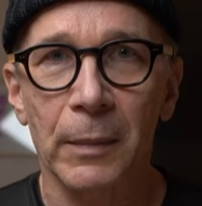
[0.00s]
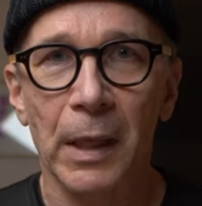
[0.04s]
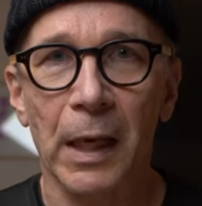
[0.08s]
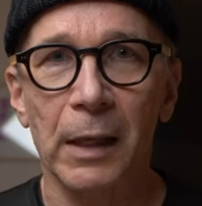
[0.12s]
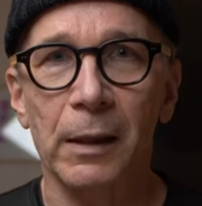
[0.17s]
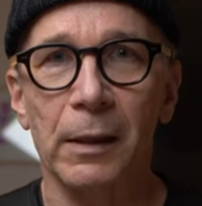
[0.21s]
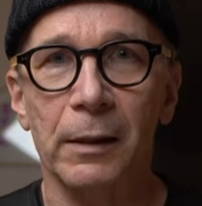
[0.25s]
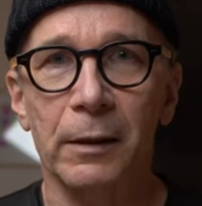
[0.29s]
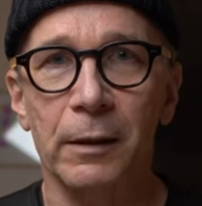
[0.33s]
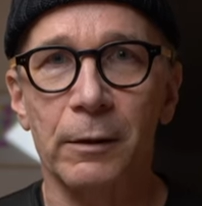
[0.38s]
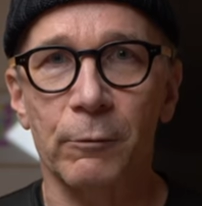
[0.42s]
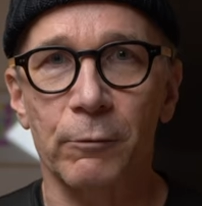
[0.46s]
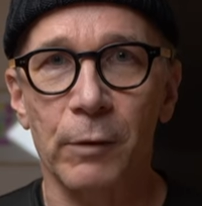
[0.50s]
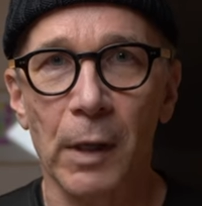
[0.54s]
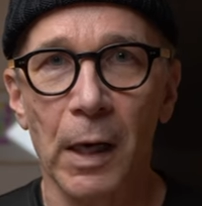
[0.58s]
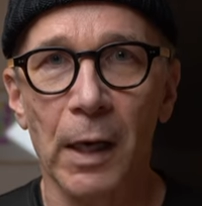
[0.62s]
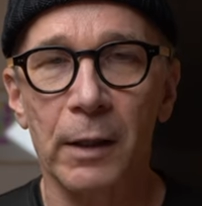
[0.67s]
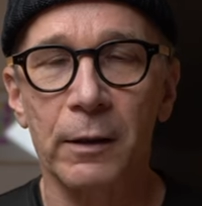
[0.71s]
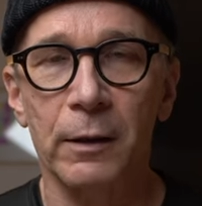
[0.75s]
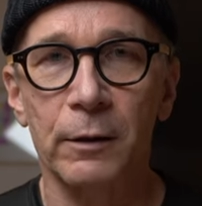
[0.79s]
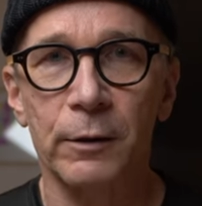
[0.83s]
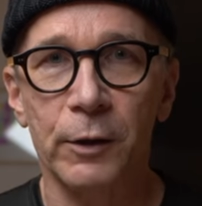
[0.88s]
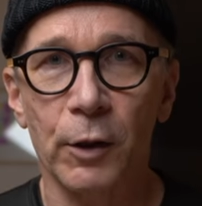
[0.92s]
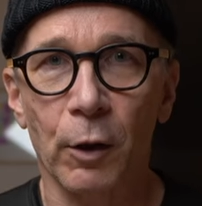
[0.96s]
I'd
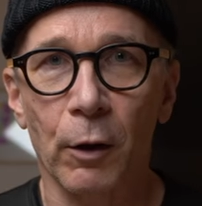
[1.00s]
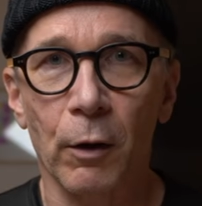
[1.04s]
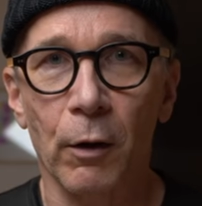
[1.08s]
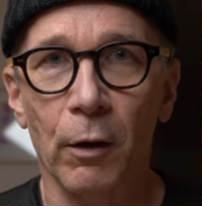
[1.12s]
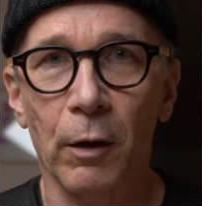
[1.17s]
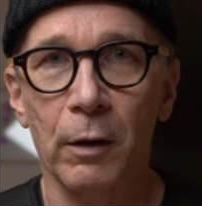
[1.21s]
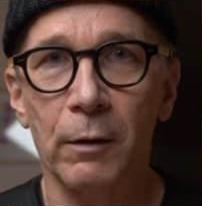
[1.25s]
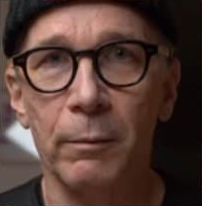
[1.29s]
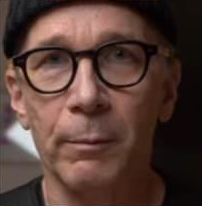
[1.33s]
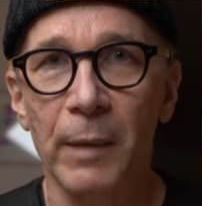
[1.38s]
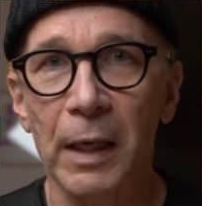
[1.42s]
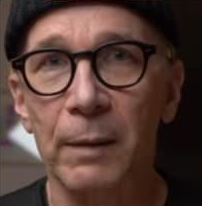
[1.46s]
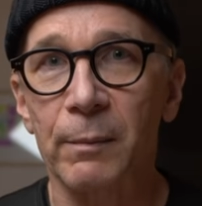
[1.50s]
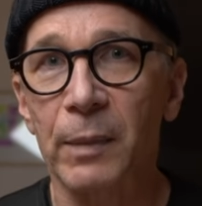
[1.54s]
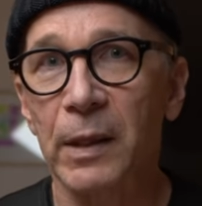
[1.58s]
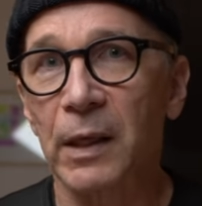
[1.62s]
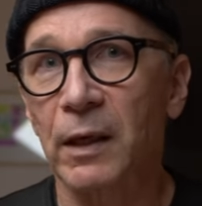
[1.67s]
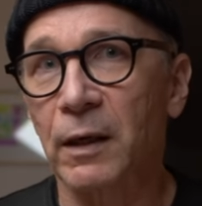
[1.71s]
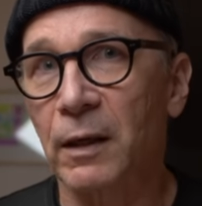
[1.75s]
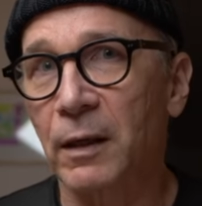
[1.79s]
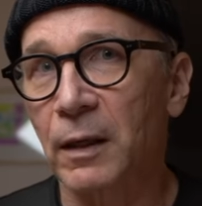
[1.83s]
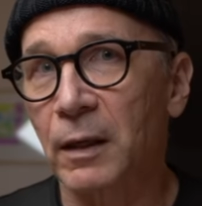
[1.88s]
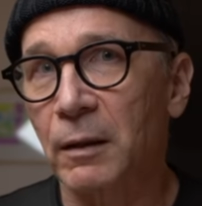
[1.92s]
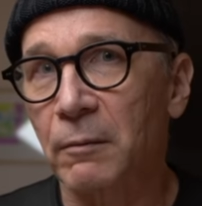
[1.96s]
rather talk
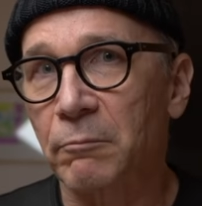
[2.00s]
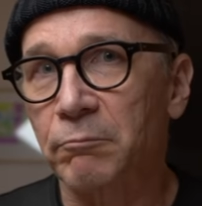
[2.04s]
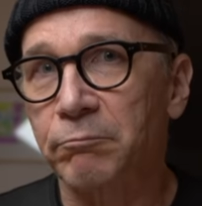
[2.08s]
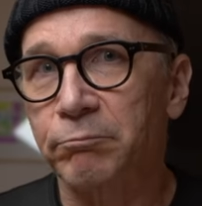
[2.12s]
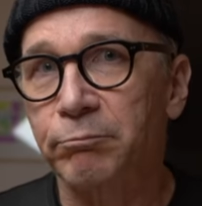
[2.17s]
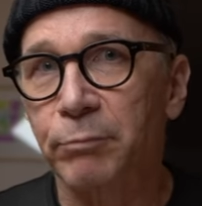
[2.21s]
maybe